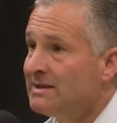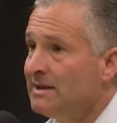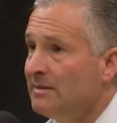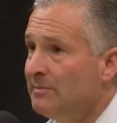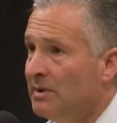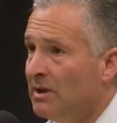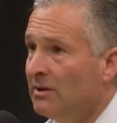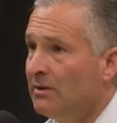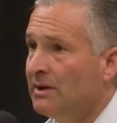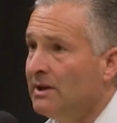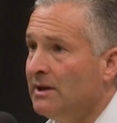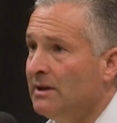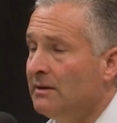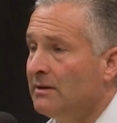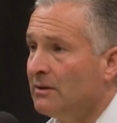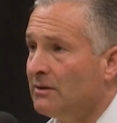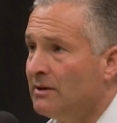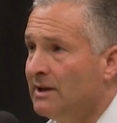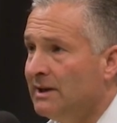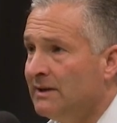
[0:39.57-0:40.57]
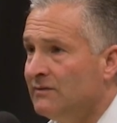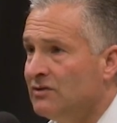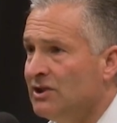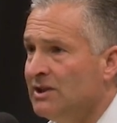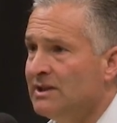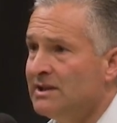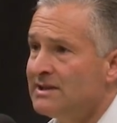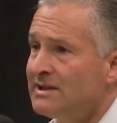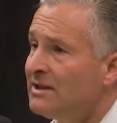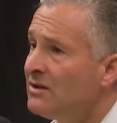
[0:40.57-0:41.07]
the ability, the creative
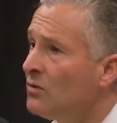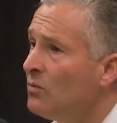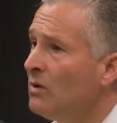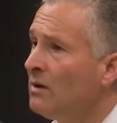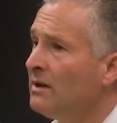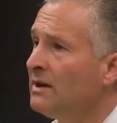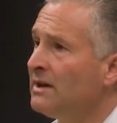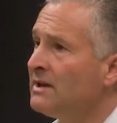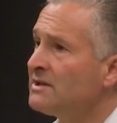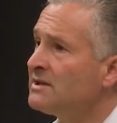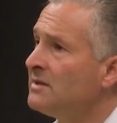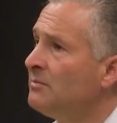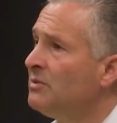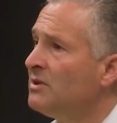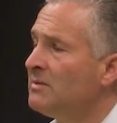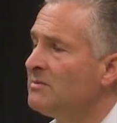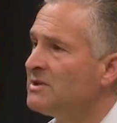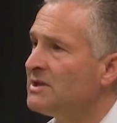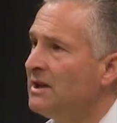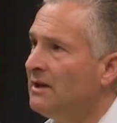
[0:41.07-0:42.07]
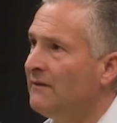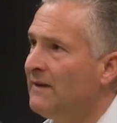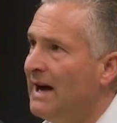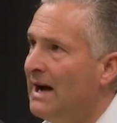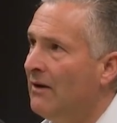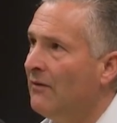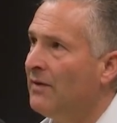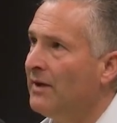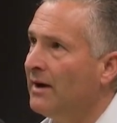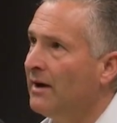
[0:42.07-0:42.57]
genius, and the willingness to put himself
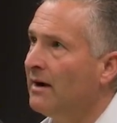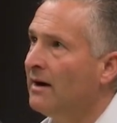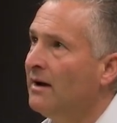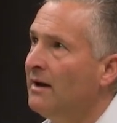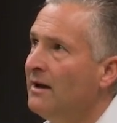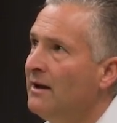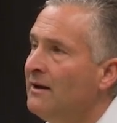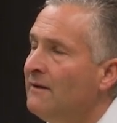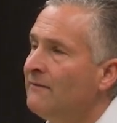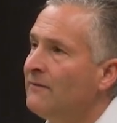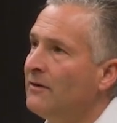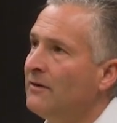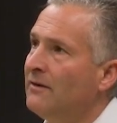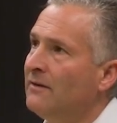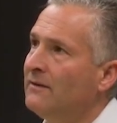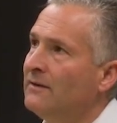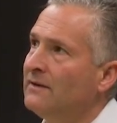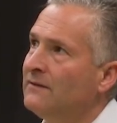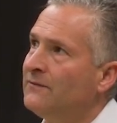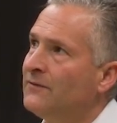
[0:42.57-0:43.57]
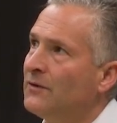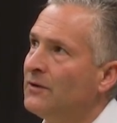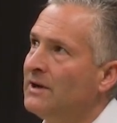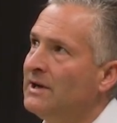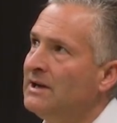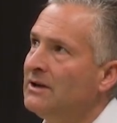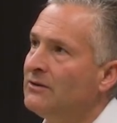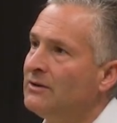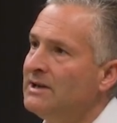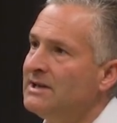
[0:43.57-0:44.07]
out there for
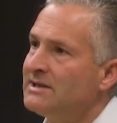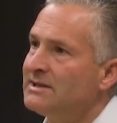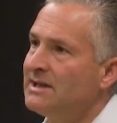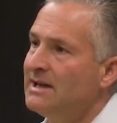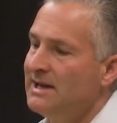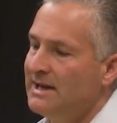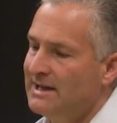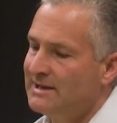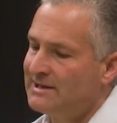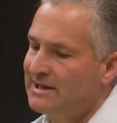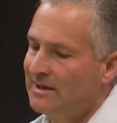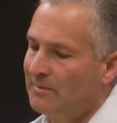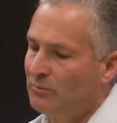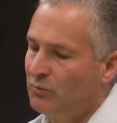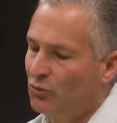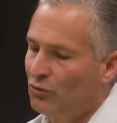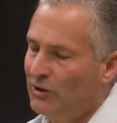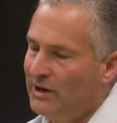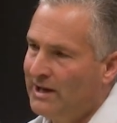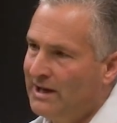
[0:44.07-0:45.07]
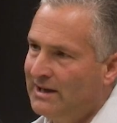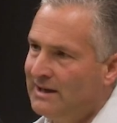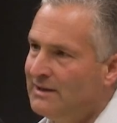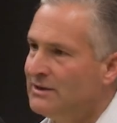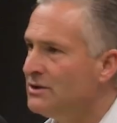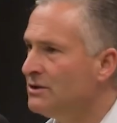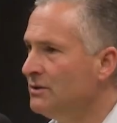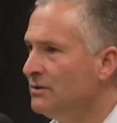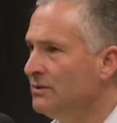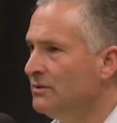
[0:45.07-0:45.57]
increase. It's going to bring it
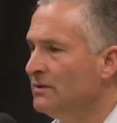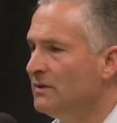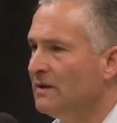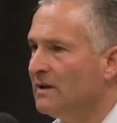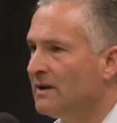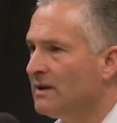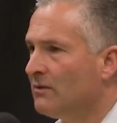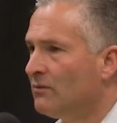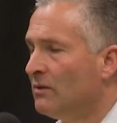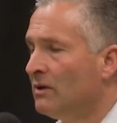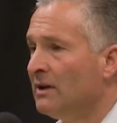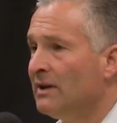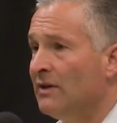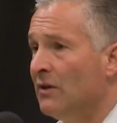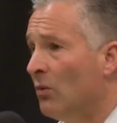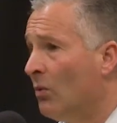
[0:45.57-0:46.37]
into really the